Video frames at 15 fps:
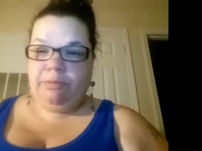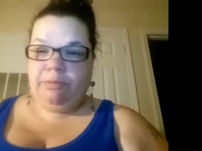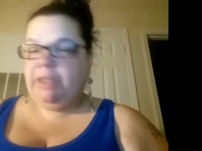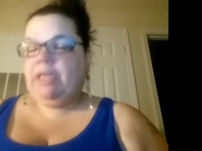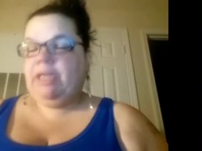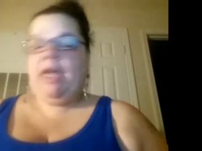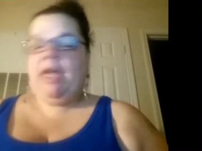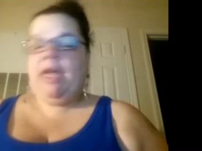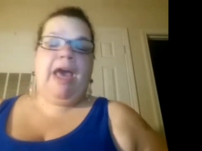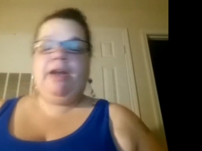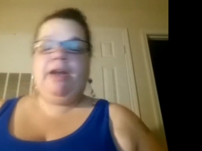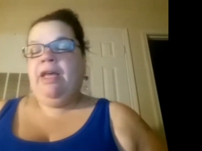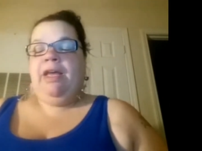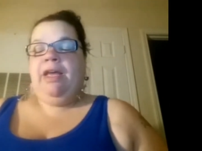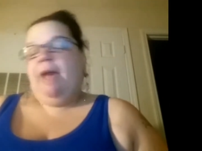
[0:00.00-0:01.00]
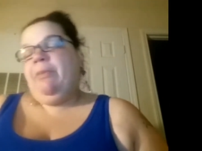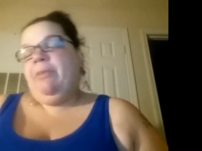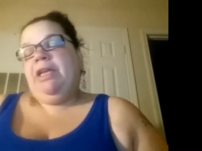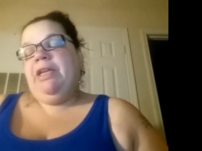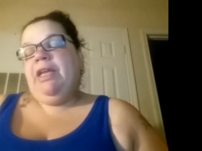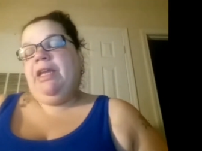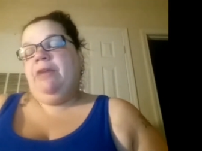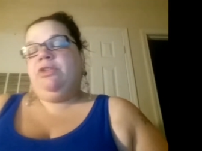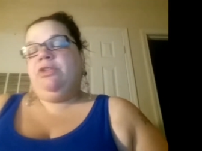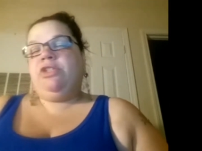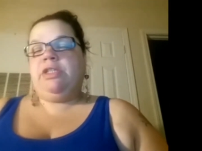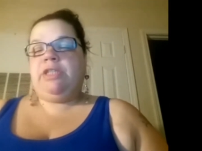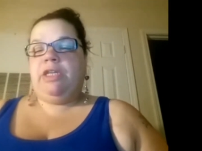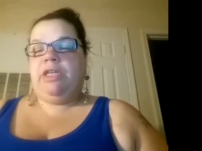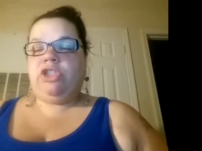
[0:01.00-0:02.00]
But I mean, it was
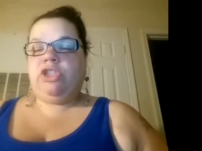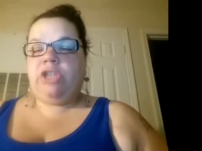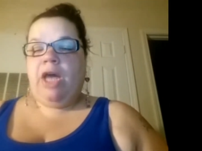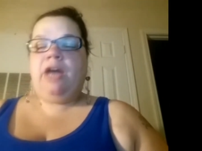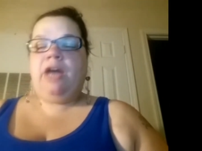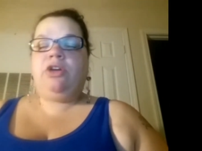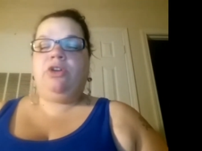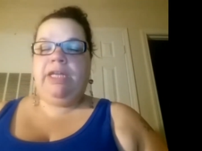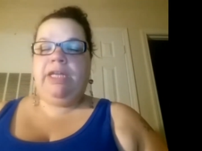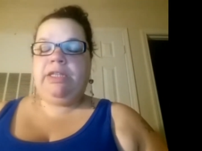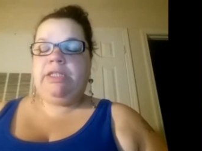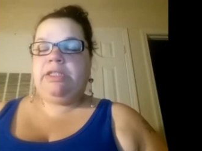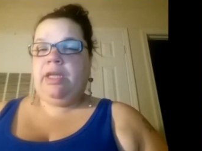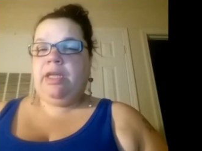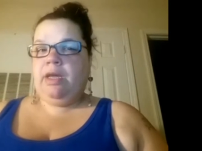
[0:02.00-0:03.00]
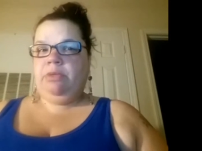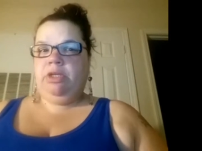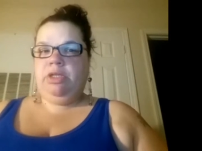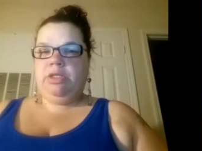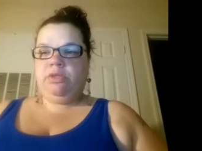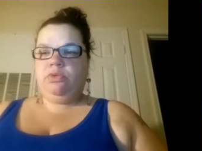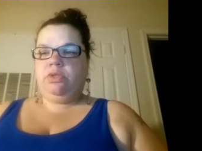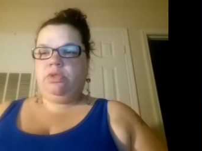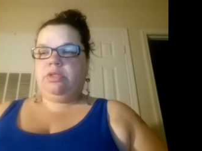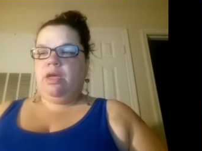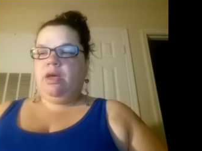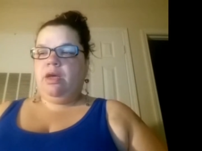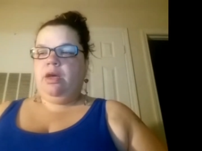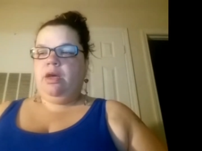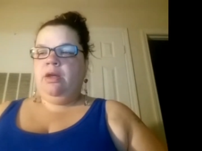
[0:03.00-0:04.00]
just a shocker at the time, and this was
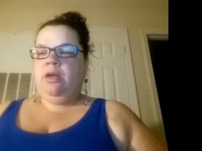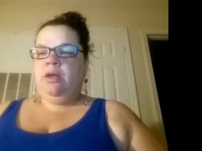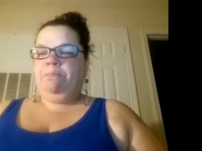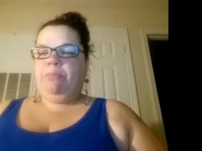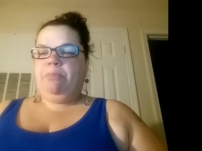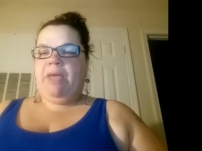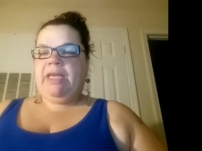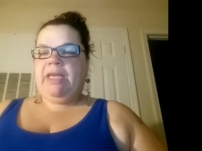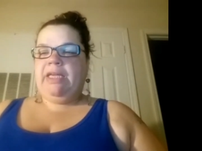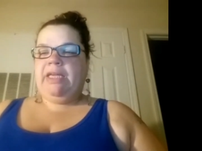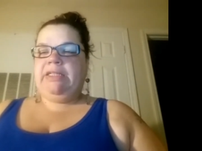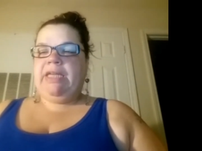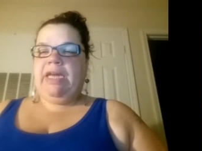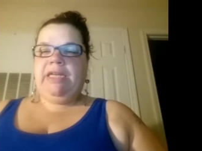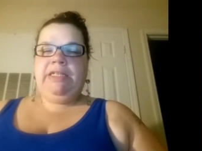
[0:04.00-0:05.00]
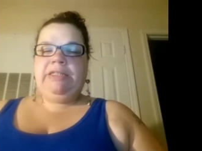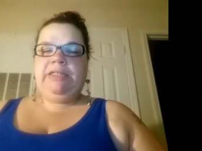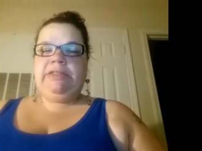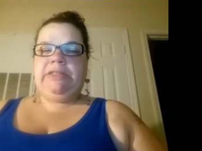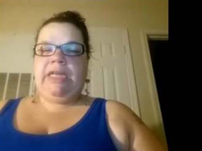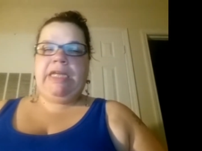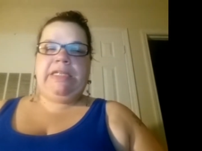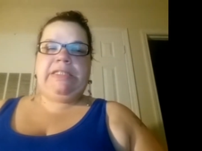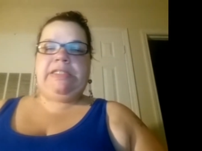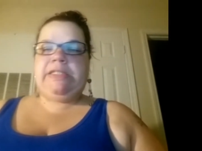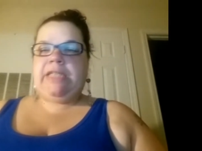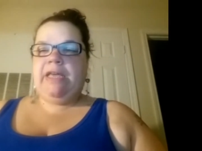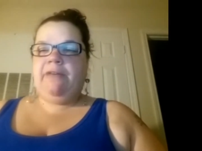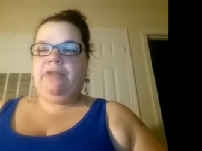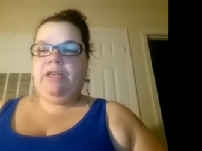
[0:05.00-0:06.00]
back in
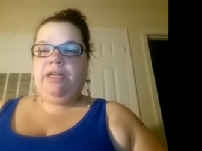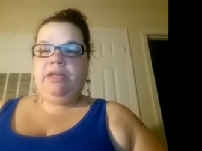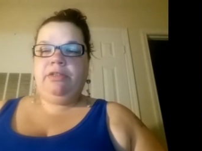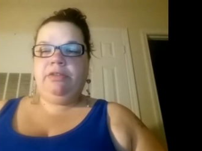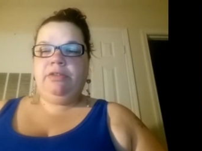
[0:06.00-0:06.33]
1997.